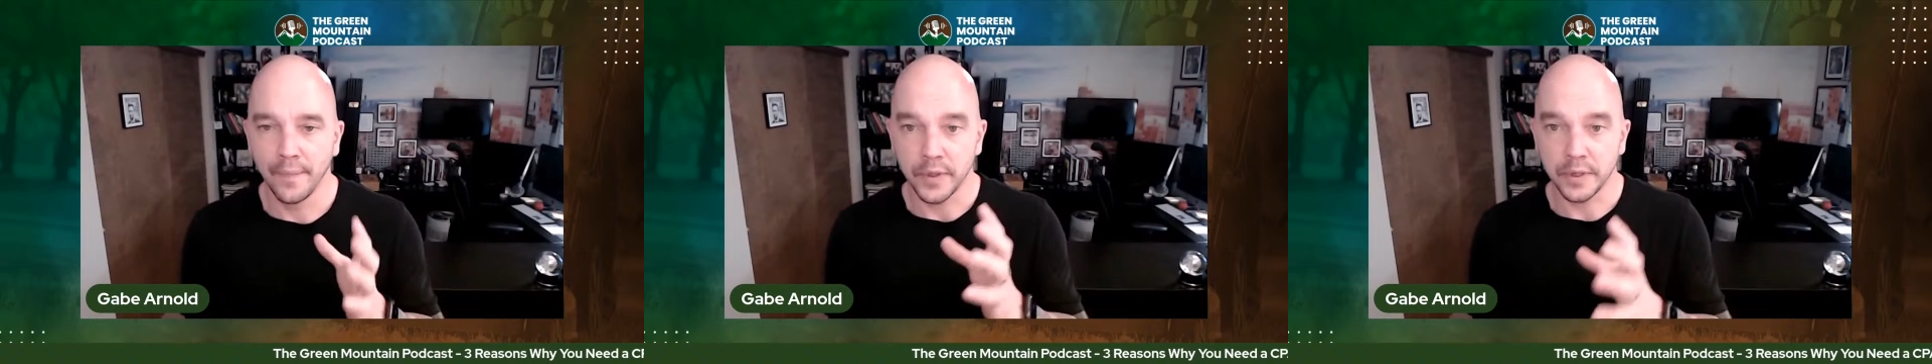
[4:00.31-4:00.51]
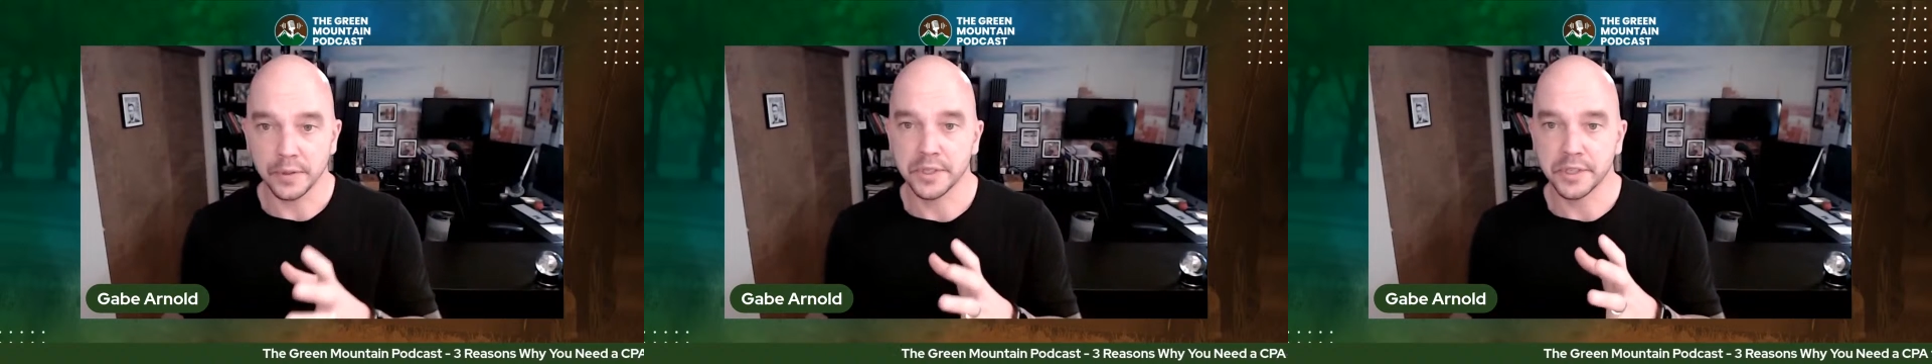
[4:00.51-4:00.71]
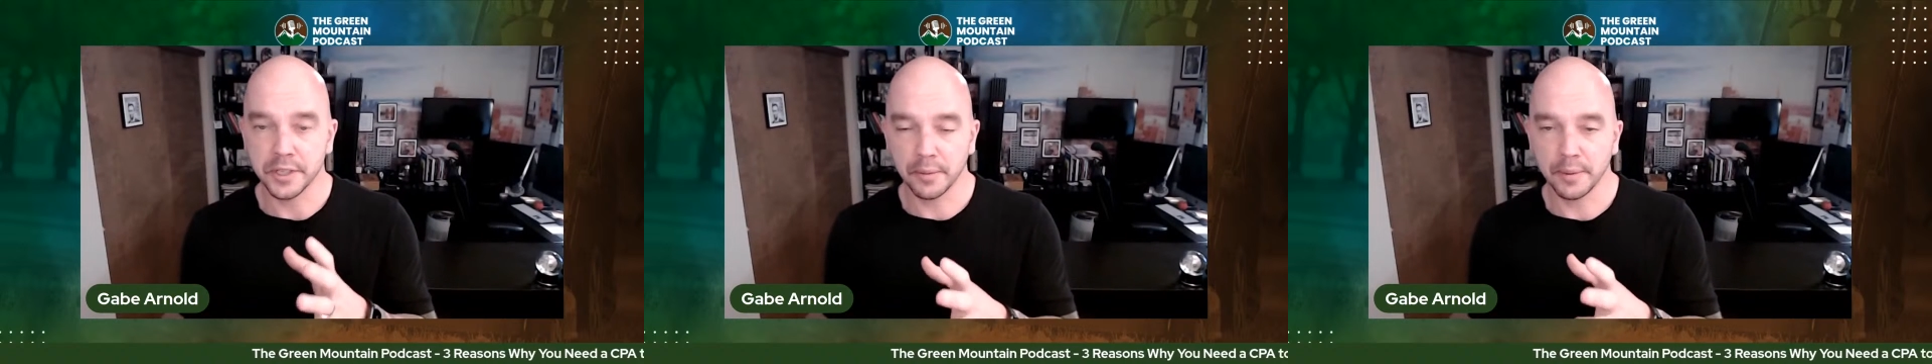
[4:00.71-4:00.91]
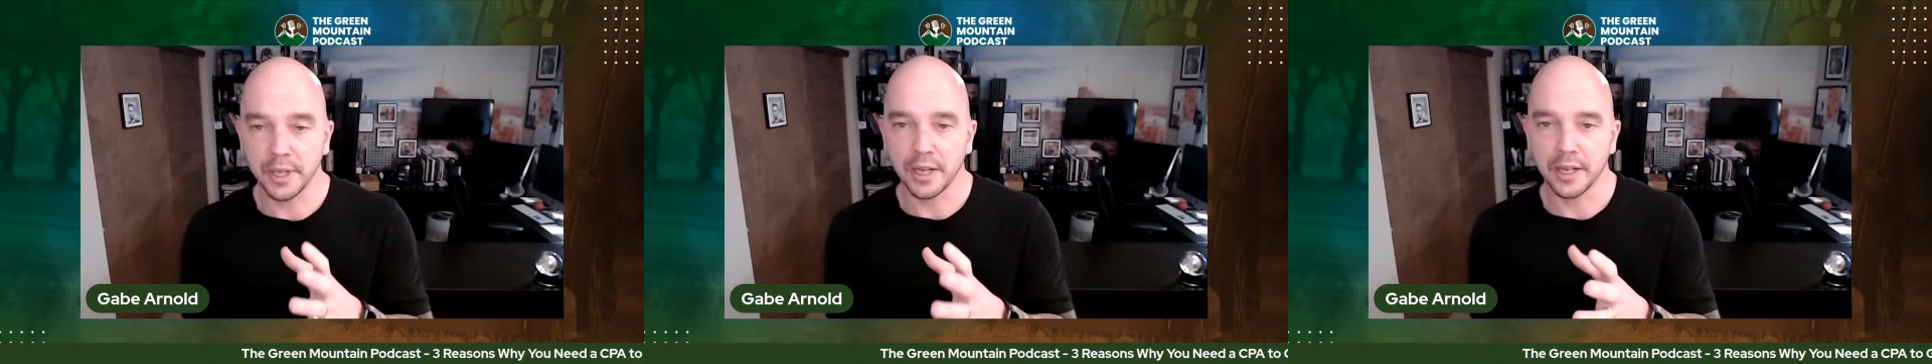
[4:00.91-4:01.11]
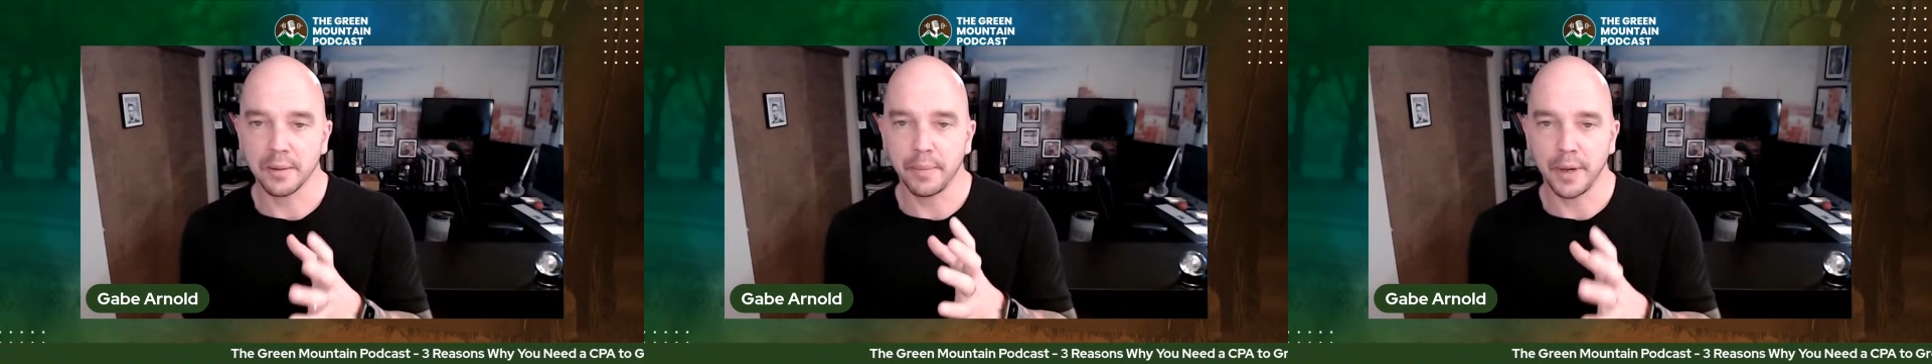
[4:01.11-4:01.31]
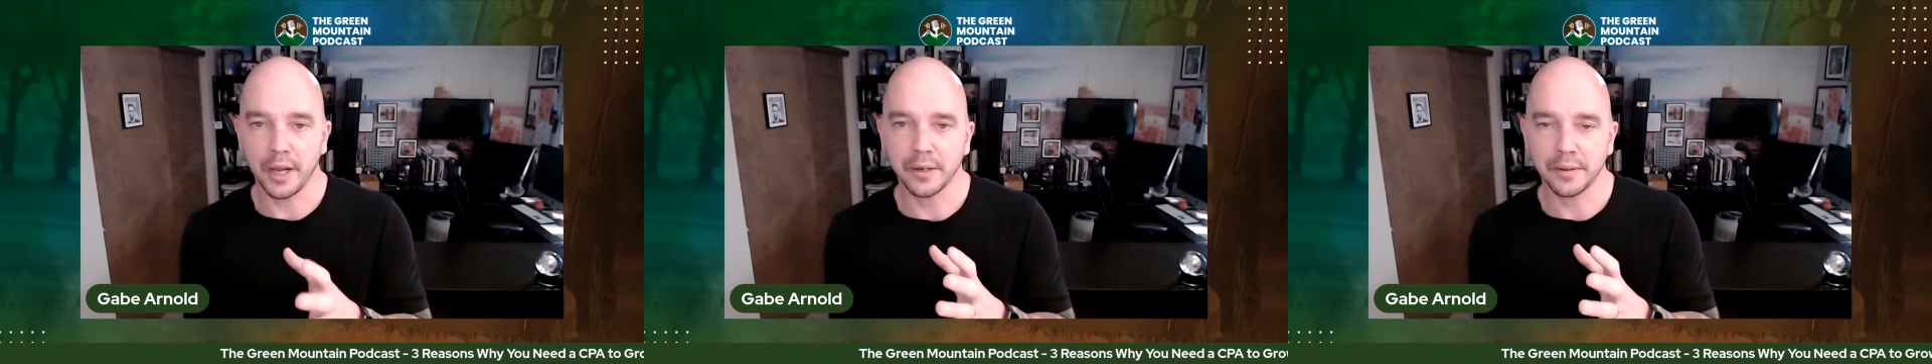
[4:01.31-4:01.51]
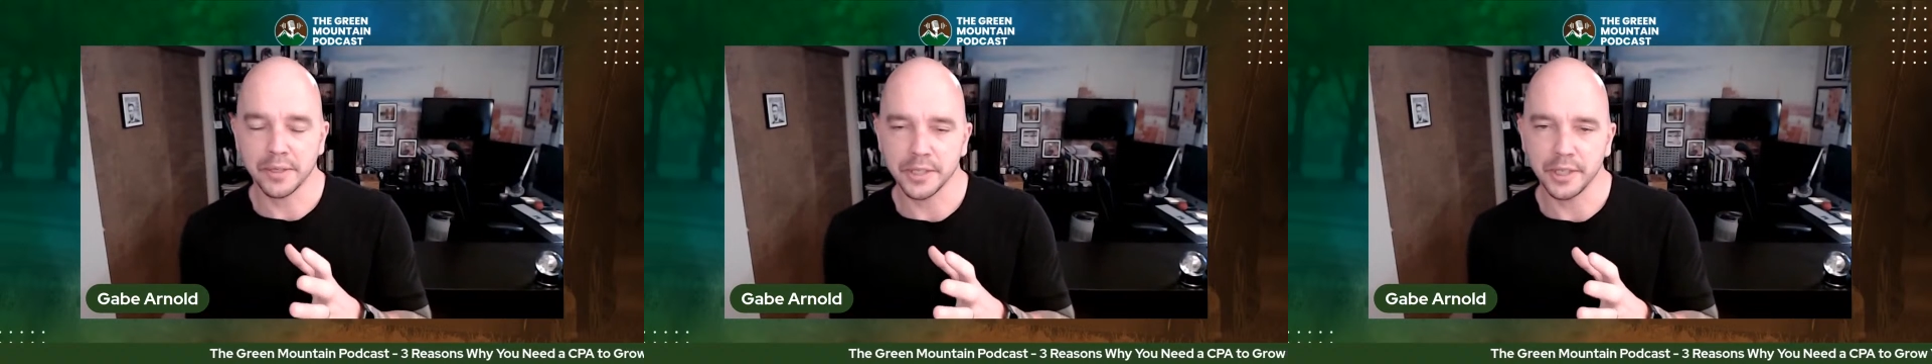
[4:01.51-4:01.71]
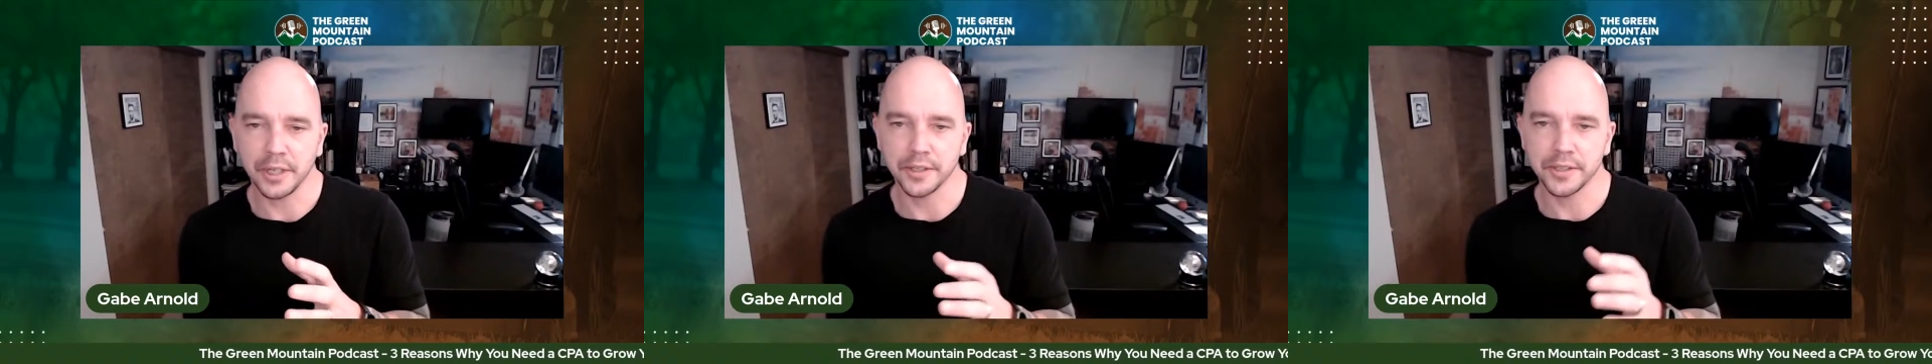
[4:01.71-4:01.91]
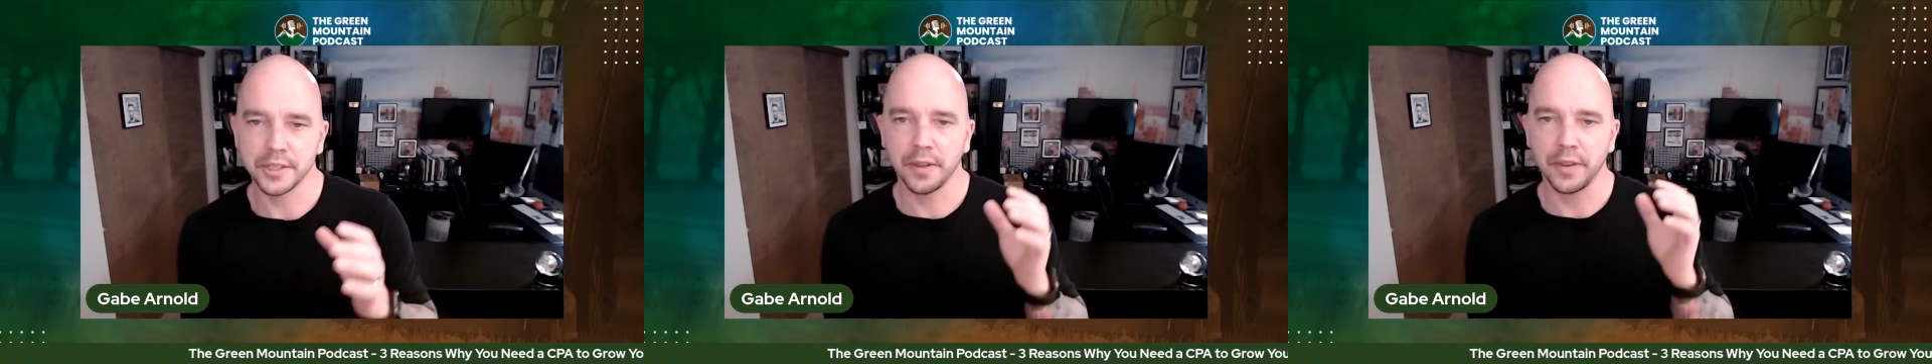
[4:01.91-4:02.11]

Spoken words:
You'd still be getting better results